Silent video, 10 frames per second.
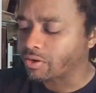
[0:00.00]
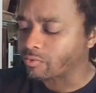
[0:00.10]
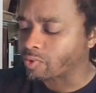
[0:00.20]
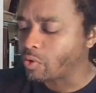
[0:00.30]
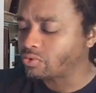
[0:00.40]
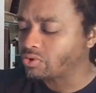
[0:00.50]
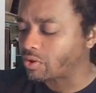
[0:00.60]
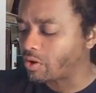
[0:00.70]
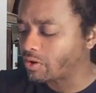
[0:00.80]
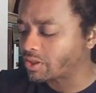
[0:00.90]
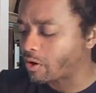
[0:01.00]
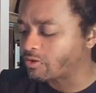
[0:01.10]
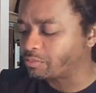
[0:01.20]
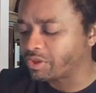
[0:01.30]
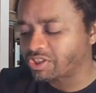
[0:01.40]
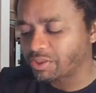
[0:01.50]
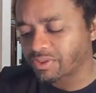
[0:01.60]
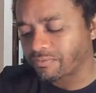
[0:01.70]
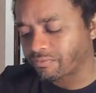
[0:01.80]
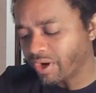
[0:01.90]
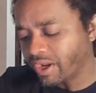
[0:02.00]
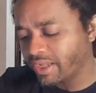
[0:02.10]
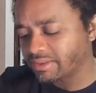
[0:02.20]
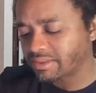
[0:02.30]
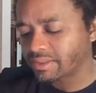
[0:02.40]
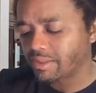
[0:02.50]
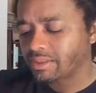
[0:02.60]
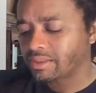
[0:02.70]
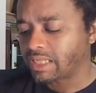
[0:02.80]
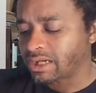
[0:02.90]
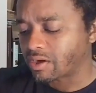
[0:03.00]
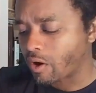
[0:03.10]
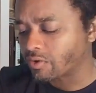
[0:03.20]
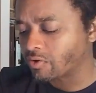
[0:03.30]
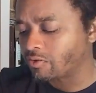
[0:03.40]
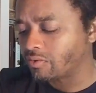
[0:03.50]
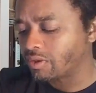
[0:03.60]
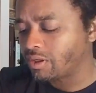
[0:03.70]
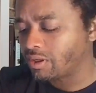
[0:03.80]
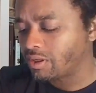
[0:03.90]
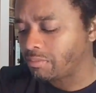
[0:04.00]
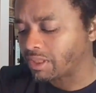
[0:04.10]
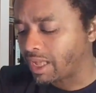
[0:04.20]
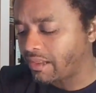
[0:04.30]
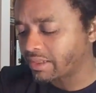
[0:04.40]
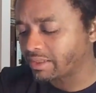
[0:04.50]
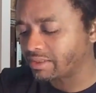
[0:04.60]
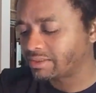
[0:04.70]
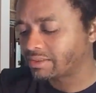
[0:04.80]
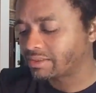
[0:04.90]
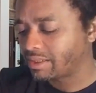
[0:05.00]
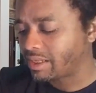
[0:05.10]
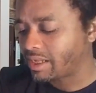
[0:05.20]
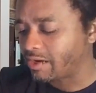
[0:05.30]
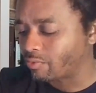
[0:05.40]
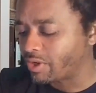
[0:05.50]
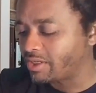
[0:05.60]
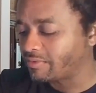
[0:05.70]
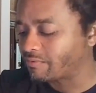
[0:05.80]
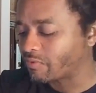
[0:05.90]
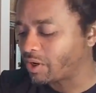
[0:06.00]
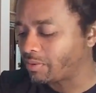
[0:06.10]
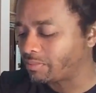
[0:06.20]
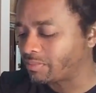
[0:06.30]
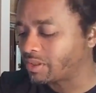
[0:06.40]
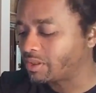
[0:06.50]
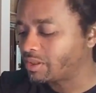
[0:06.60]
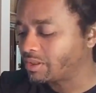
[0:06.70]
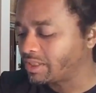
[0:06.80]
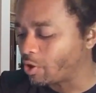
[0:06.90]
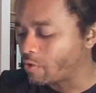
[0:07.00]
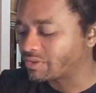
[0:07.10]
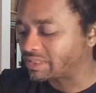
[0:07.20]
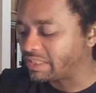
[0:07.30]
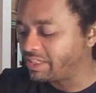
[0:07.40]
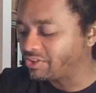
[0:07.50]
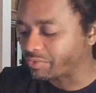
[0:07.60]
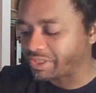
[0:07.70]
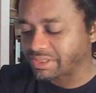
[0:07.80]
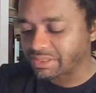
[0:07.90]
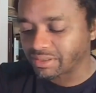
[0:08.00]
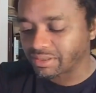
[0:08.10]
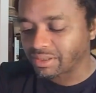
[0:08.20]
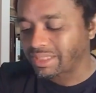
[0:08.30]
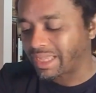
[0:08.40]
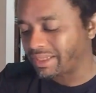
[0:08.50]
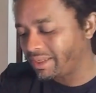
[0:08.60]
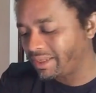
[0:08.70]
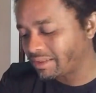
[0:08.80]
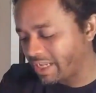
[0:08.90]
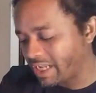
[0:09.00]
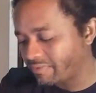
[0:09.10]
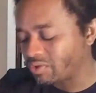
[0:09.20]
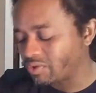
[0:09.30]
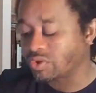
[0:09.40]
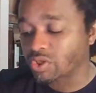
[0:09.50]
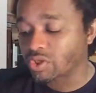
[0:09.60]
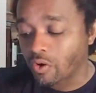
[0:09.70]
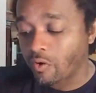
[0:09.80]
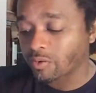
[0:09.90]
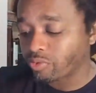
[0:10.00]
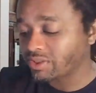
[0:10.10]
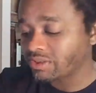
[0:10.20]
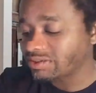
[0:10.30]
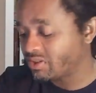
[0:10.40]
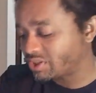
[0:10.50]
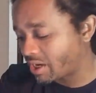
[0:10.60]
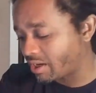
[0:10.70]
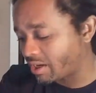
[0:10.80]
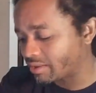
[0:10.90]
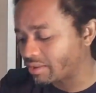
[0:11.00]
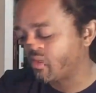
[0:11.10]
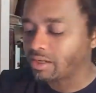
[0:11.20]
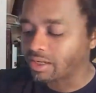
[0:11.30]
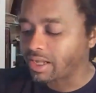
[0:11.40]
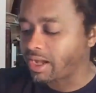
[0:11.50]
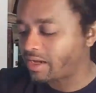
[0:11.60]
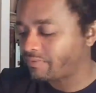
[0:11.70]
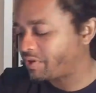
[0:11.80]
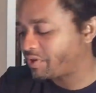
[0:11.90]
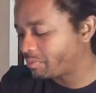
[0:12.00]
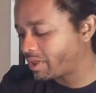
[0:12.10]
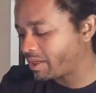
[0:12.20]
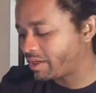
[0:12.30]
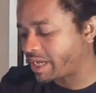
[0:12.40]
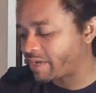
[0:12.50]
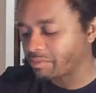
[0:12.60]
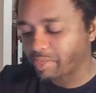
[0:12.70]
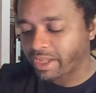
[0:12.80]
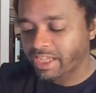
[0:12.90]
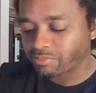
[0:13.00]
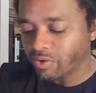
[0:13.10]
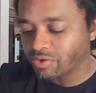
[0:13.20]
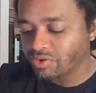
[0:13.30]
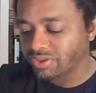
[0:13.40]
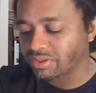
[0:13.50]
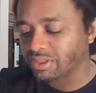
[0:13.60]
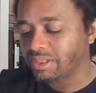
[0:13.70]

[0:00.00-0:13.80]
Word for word: wrote to all the archbishops of France that Cardinal Pelagius had written from the overseas region that King David, who was called Prester John, a God-fearing man, having passed Persia